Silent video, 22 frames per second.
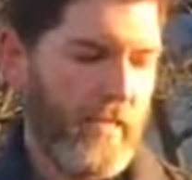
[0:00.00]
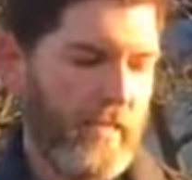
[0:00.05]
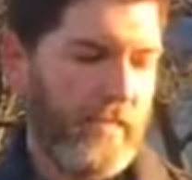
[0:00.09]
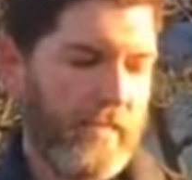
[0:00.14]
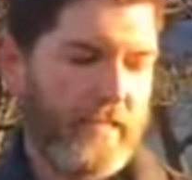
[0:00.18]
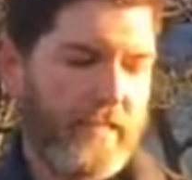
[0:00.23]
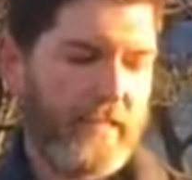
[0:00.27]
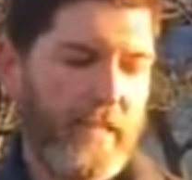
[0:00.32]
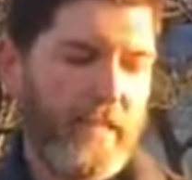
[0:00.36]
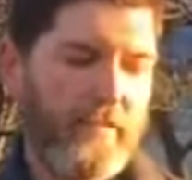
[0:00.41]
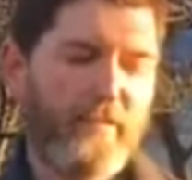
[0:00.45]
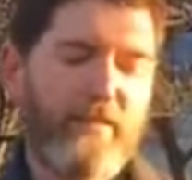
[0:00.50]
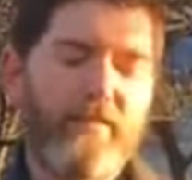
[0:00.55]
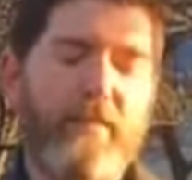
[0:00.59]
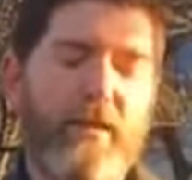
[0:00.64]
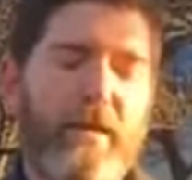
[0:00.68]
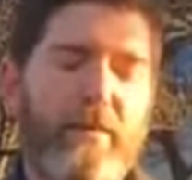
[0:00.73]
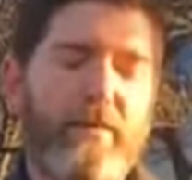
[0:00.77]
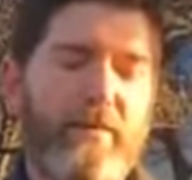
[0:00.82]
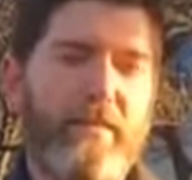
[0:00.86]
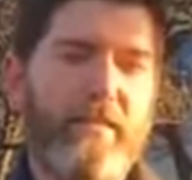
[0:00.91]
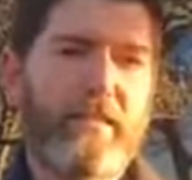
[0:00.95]
This keeps
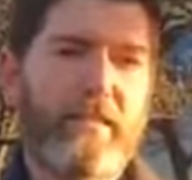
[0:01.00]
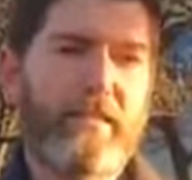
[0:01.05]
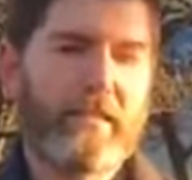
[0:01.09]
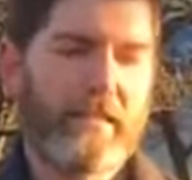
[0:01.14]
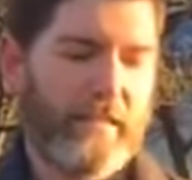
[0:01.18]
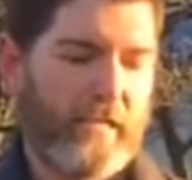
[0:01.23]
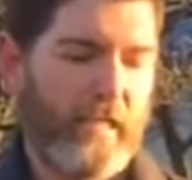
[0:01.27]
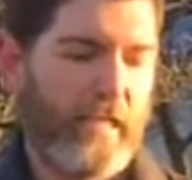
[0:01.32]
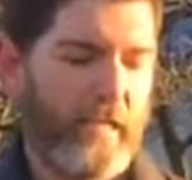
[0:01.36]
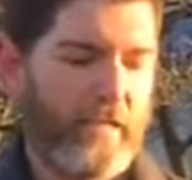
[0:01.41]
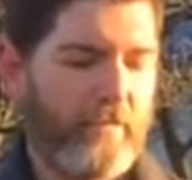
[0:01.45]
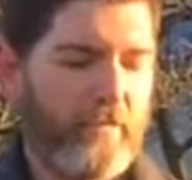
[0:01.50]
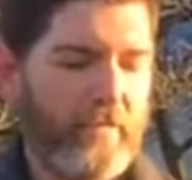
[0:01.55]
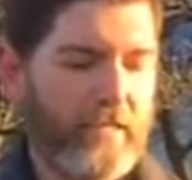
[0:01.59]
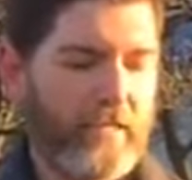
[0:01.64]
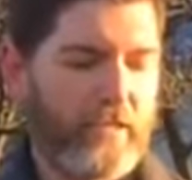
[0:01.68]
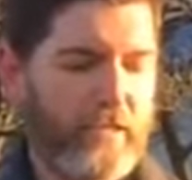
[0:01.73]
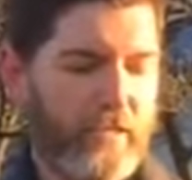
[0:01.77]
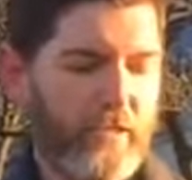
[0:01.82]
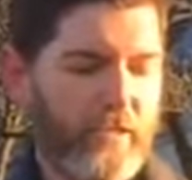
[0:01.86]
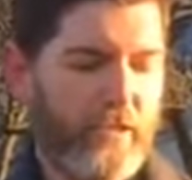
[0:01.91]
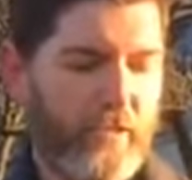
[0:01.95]
families in a state of
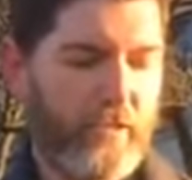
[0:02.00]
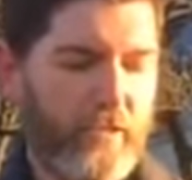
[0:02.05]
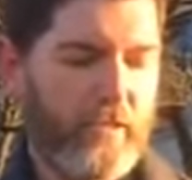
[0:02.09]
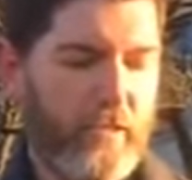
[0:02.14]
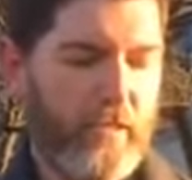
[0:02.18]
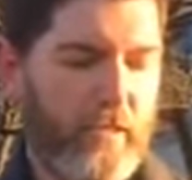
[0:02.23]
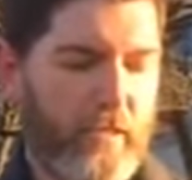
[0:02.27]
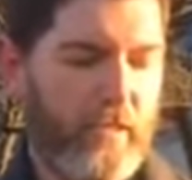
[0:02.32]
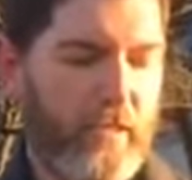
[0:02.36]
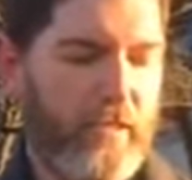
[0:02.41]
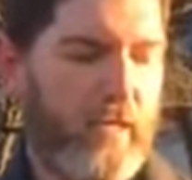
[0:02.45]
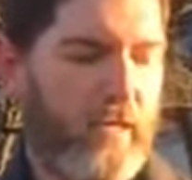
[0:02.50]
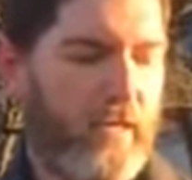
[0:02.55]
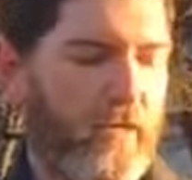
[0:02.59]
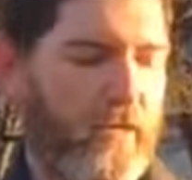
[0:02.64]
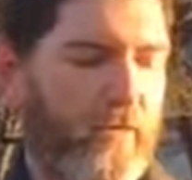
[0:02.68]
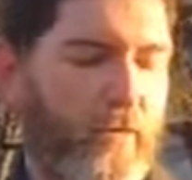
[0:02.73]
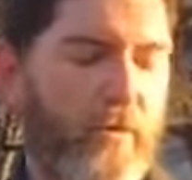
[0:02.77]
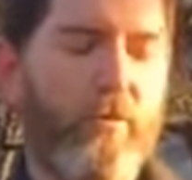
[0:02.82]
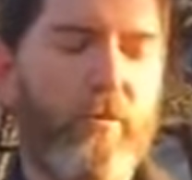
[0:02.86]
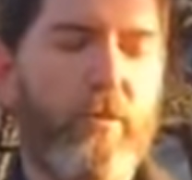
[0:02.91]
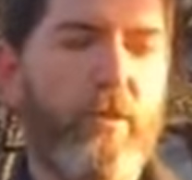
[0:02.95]
insecurity, not
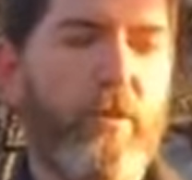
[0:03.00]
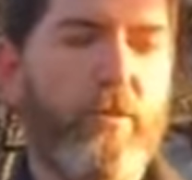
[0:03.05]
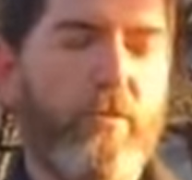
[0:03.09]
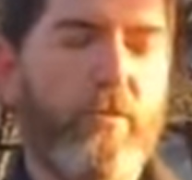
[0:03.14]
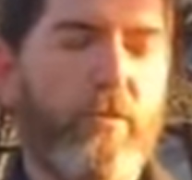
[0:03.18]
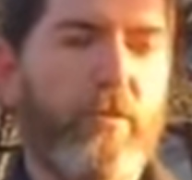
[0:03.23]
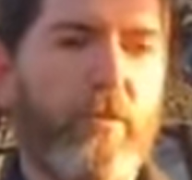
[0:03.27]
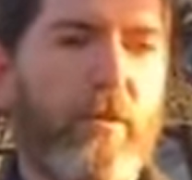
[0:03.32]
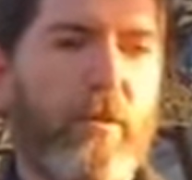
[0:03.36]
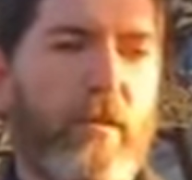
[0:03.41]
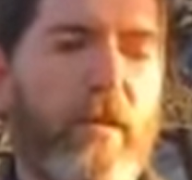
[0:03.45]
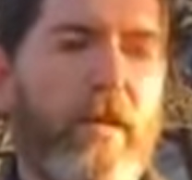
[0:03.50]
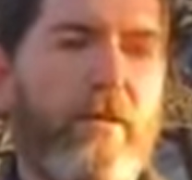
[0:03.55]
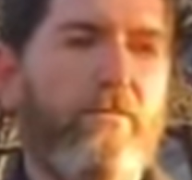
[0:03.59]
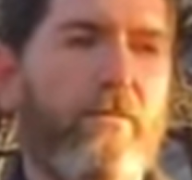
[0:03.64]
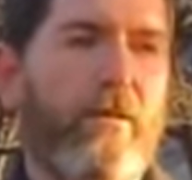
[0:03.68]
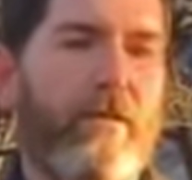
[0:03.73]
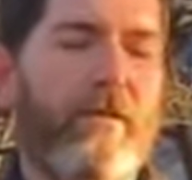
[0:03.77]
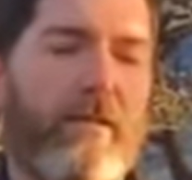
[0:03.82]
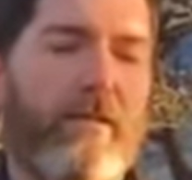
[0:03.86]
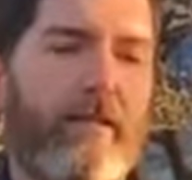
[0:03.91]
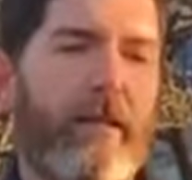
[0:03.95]
knowing whether they're going to have
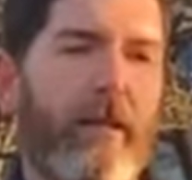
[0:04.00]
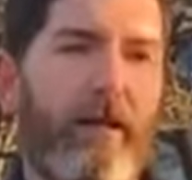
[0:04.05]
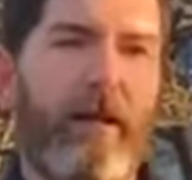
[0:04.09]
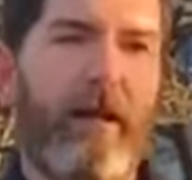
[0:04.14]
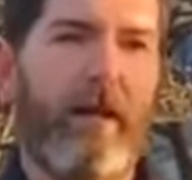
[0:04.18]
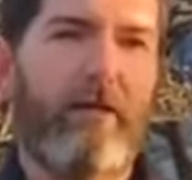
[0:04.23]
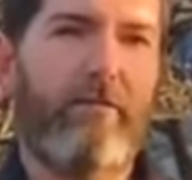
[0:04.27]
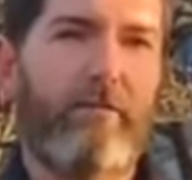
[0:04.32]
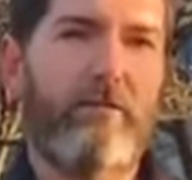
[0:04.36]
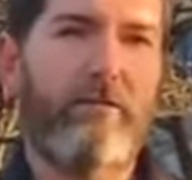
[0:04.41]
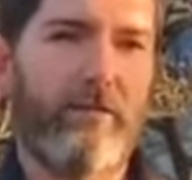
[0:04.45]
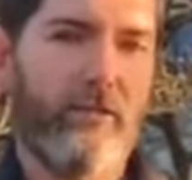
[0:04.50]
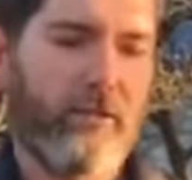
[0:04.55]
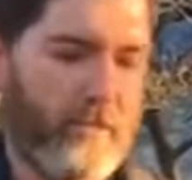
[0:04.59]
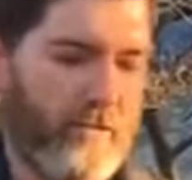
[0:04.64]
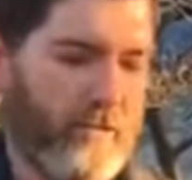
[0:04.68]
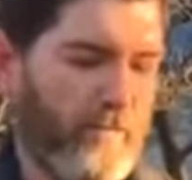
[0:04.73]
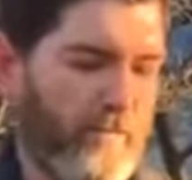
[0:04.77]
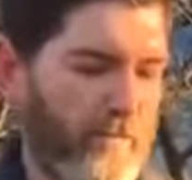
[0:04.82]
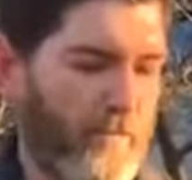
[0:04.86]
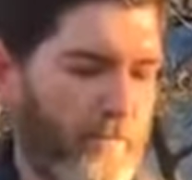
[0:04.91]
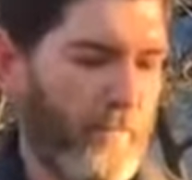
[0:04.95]
health care after just
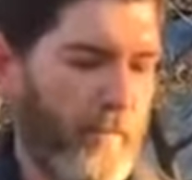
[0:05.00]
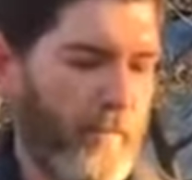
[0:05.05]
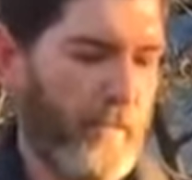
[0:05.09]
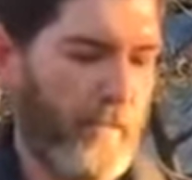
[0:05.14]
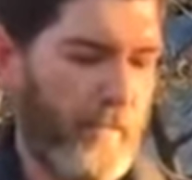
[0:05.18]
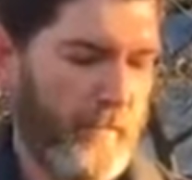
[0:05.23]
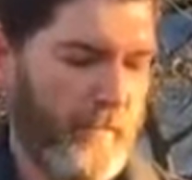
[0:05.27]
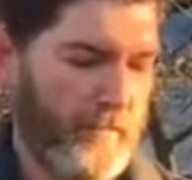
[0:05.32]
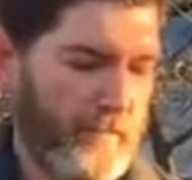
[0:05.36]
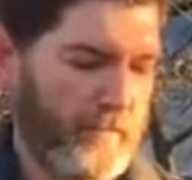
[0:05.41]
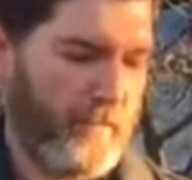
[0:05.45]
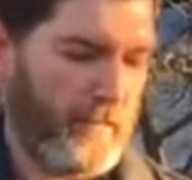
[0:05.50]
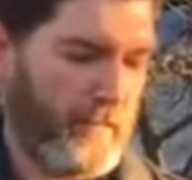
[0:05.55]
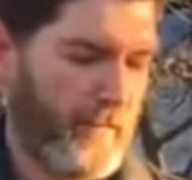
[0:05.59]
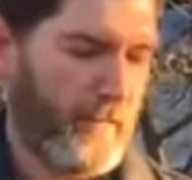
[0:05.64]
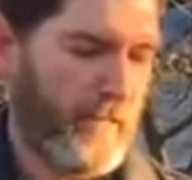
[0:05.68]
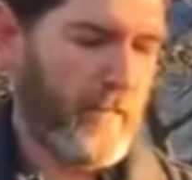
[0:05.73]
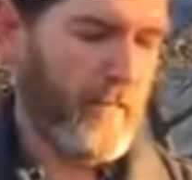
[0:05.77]
a few months.